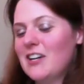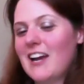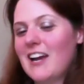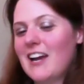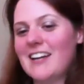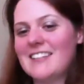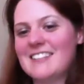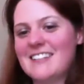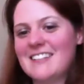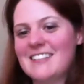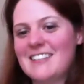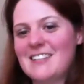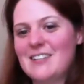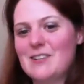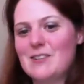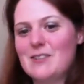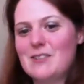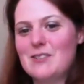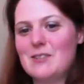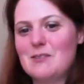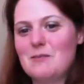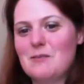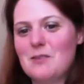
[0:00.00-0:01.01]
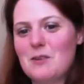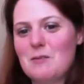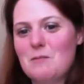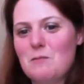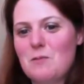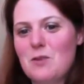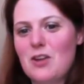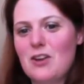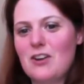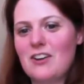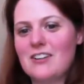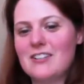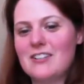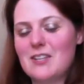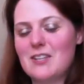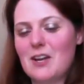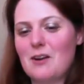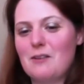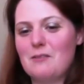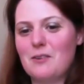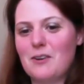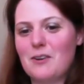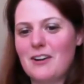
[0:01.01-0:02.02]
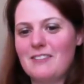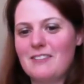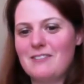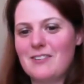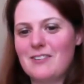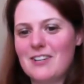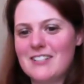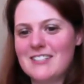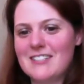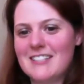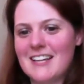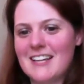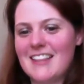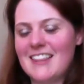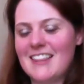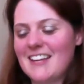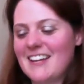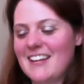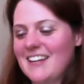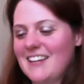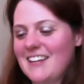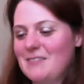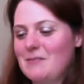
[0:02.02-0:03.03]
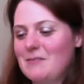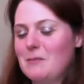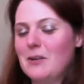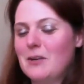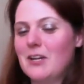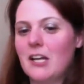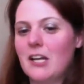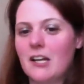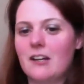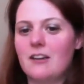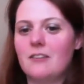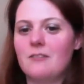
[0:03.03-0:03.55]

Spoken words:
how to use some computer software first, I think, but